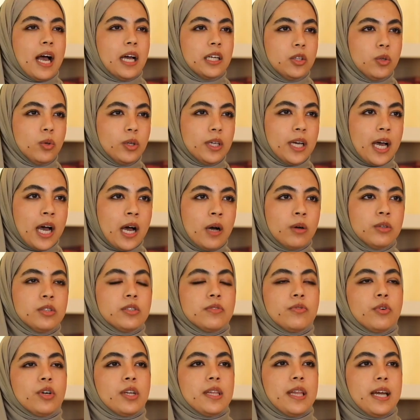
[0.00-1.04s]
and look out
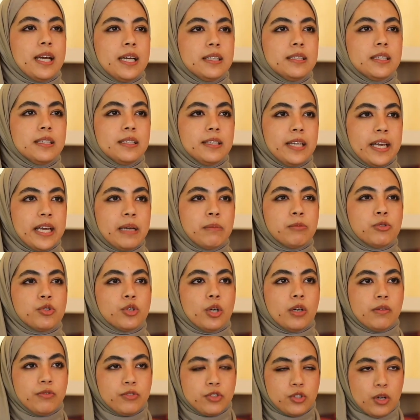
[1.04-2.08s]
for the hidden names
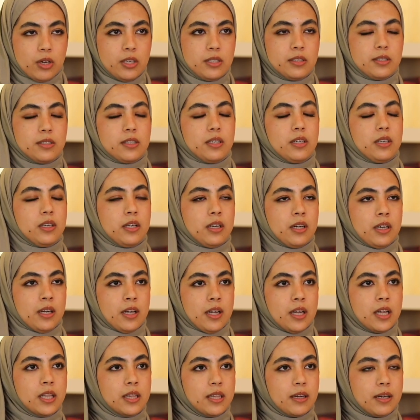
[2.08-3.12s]
of salts
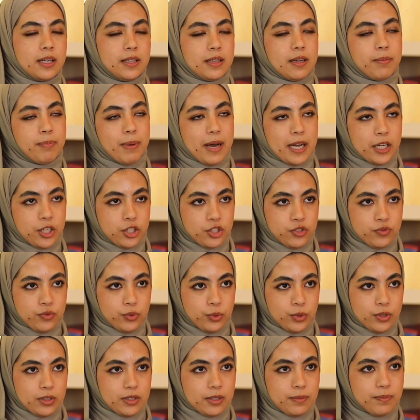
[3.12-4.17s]
in the packaged food,